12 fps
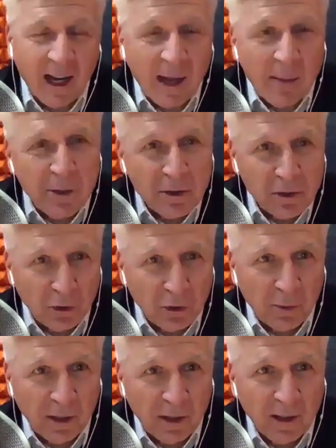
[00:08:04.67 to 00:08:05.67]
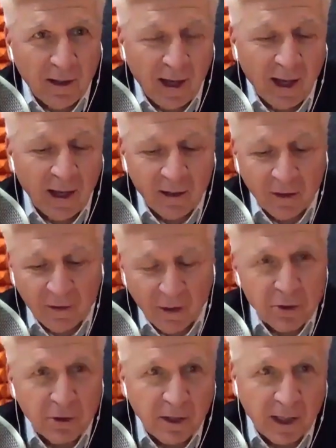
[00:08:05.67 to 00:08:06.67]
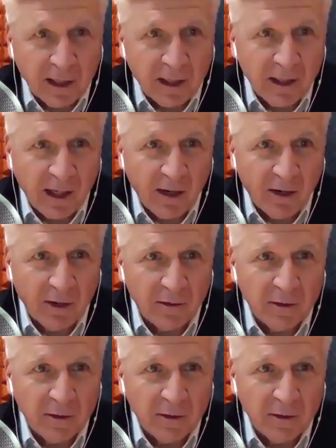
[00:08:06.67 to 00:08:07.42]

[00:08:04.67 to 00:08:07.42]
I'm assuming that those are taken care of